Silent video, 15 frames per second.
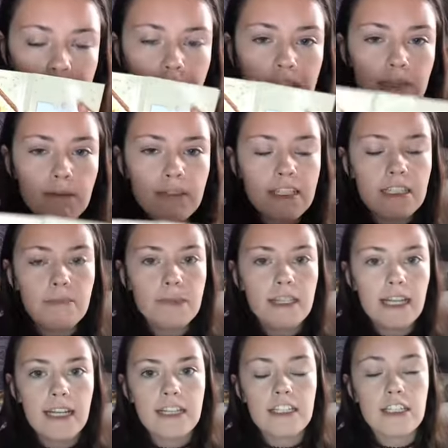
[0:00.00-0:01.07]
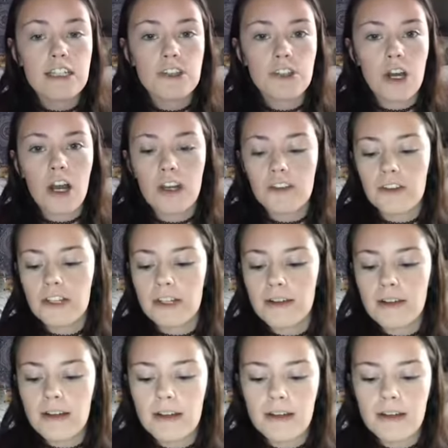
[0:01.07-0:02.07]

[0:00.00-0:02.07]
It smells like bananas and chocolate.